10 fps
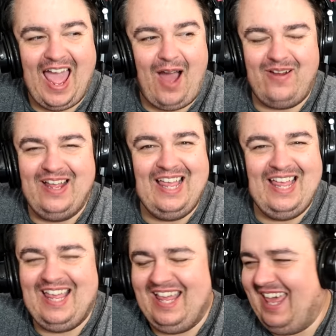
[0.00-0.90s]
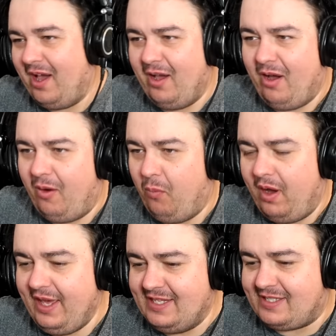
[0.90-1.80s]
How?
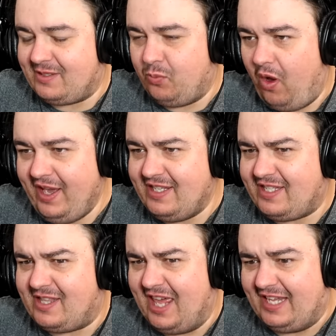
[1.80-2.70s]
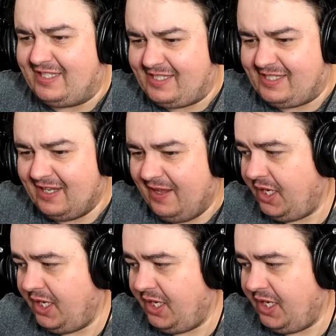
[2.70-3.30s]
What is this?